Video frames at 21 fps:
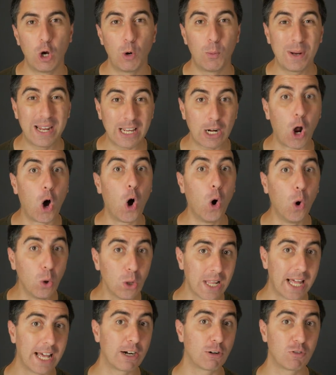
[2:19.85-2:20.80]
We get a
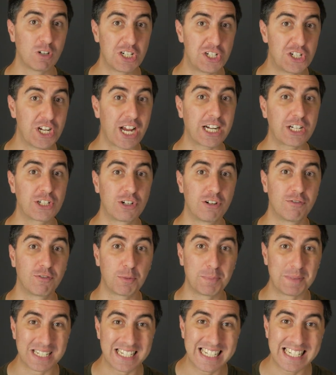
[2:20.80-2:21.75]
whole lot of rejection
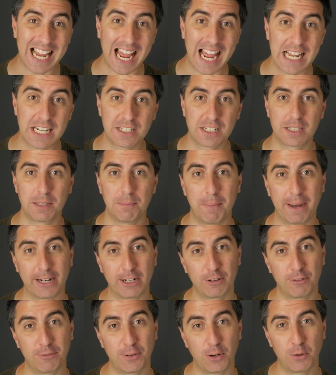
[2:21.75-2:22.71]
from the sides of the
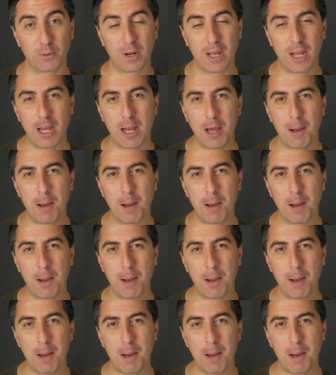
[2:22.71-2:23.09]
microphone,